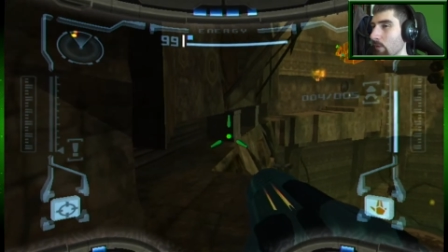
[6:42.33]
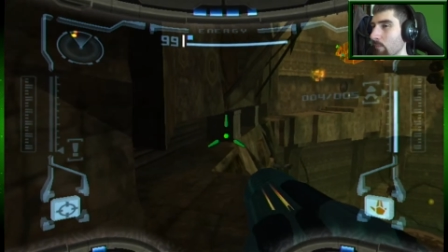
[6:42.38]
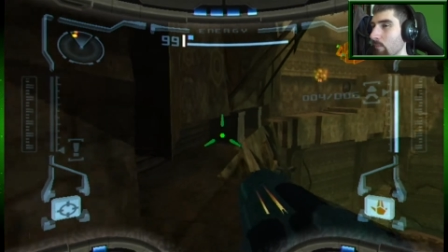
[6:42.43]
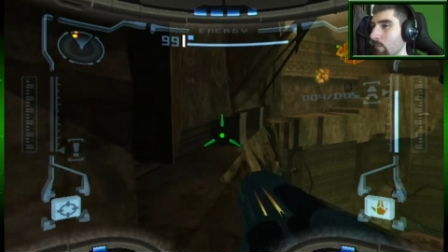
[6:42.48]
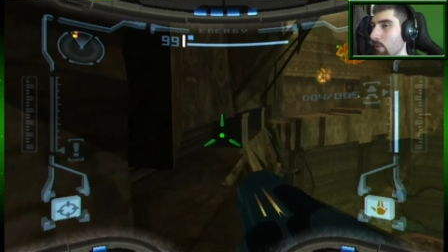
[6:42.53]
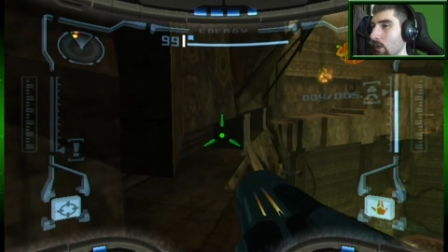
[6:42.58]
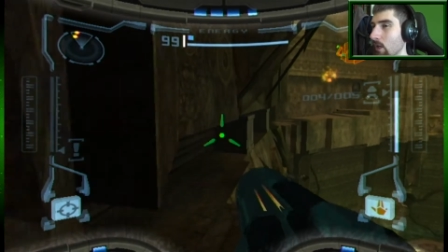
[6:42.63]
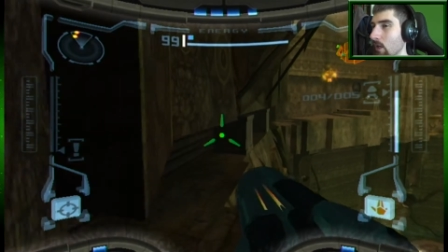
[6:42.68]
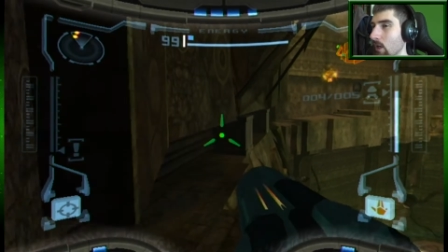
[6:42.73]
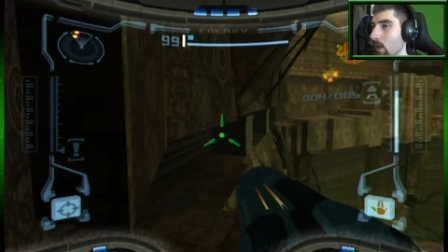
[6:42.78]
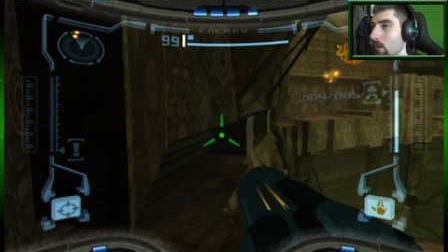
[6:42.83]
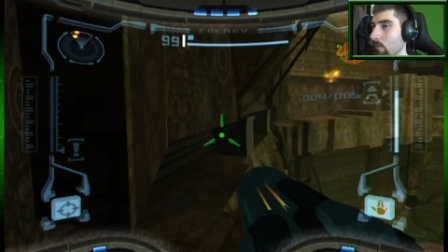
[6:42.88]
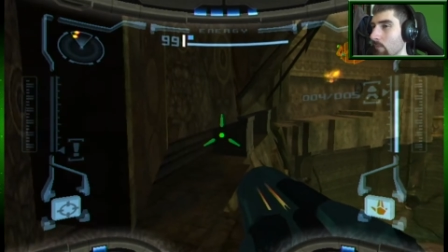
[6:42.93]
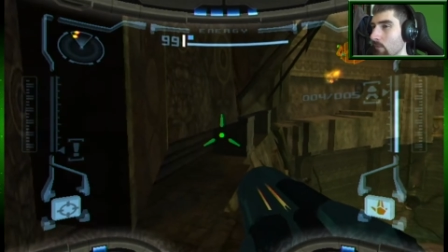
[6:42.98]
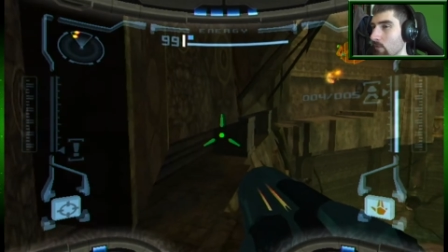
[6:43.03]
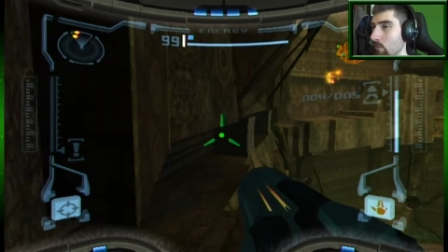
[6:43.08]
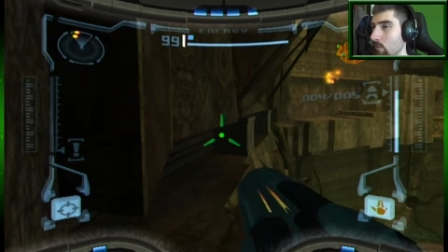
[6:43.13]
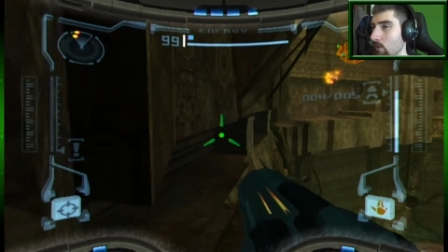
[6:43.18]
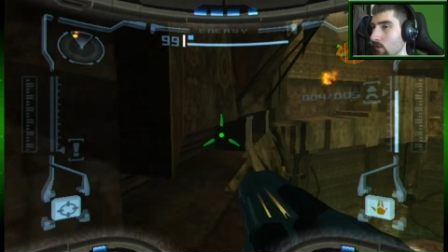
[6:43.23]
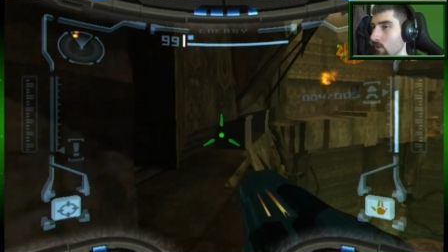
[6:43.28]

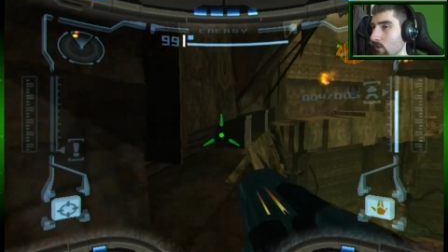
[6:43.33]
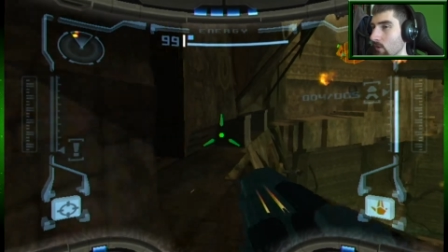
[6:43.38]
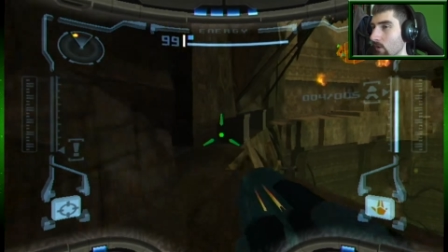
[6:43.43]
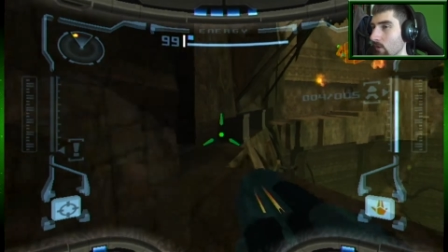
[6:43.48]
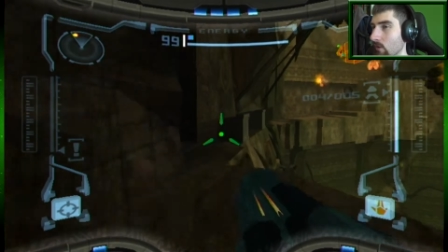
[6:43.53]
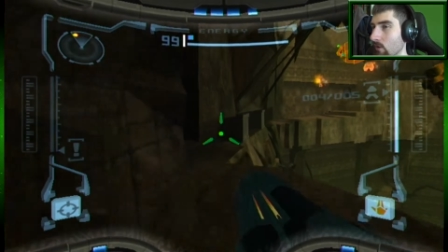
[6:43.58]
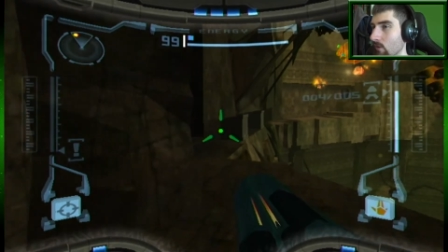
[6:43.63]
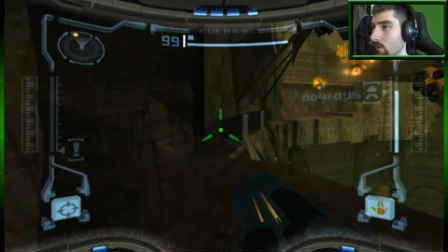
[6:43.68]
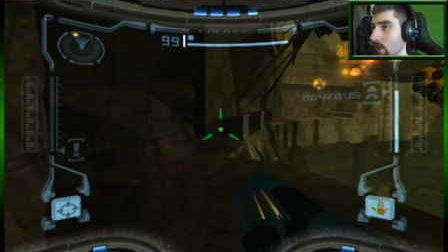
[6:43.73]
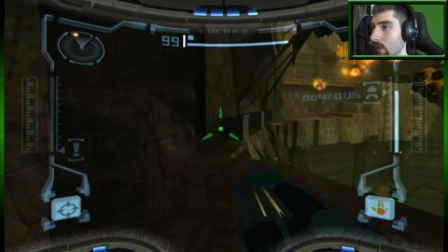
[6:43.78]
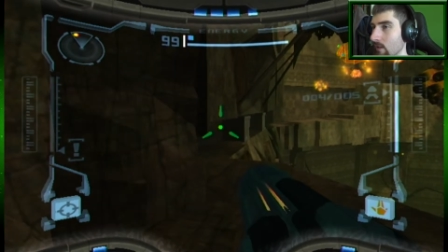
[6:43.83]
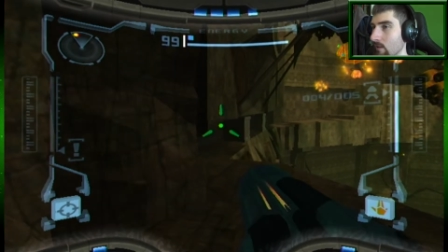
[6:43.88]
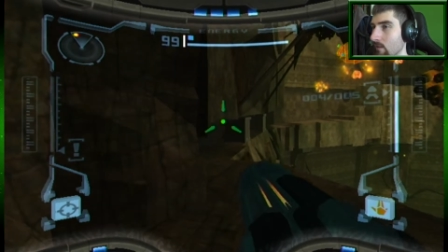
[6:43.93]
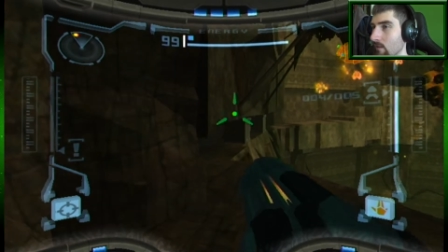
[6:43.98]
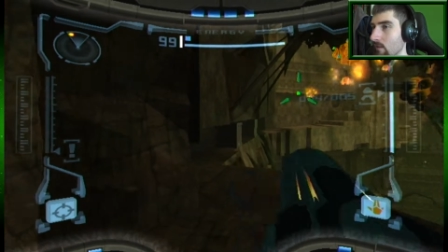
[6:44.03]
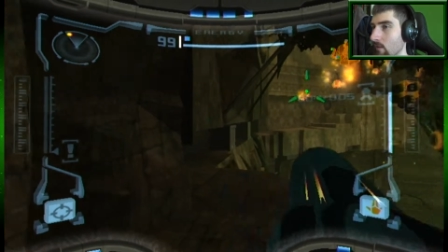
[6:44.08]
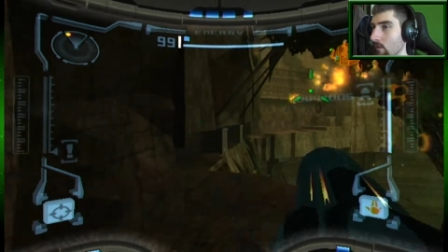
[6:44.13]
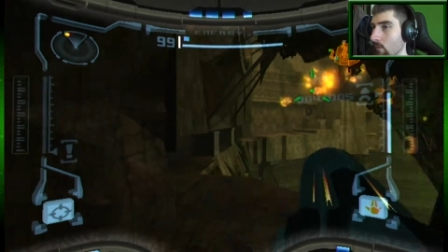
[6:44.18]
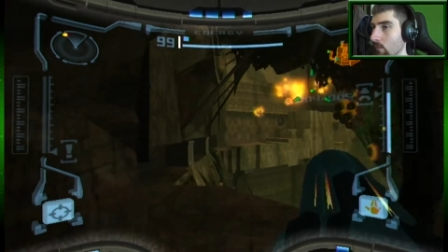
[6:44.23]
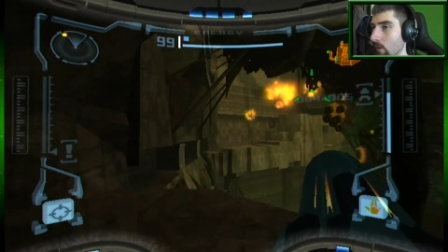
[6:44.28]
bombs because there are crates
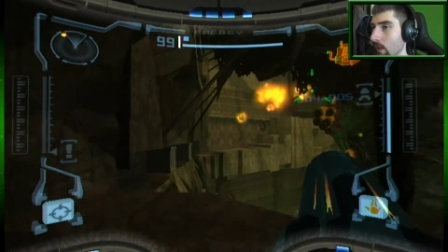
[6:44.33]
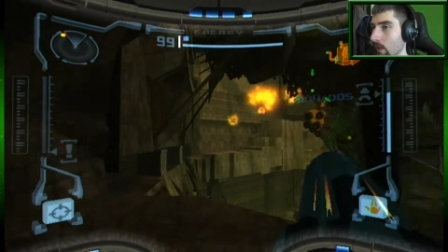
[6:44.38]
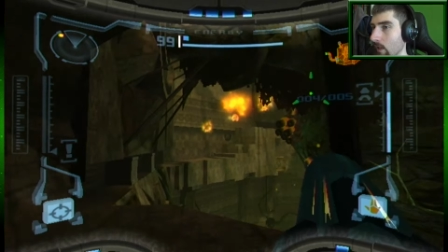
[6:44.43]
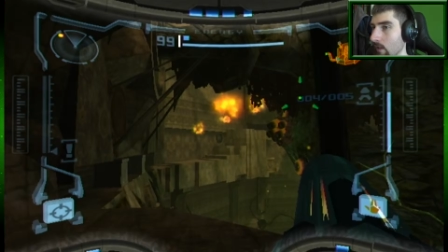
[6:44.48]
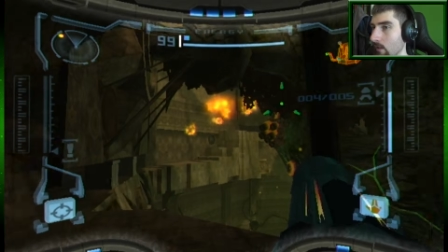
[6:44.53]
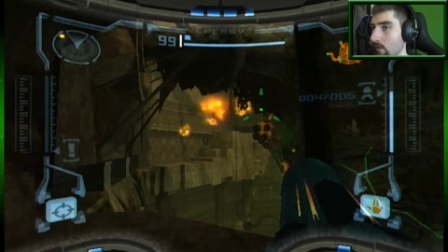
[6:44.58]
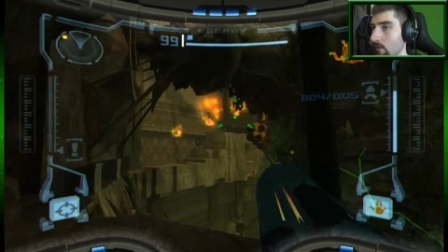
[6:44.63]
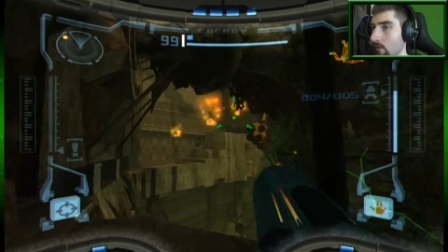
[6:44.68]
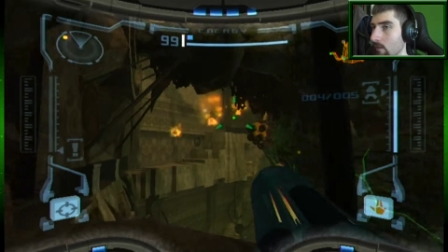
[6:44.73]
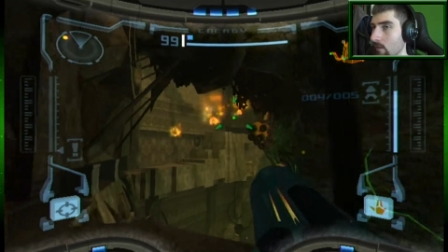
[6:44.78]
in the way.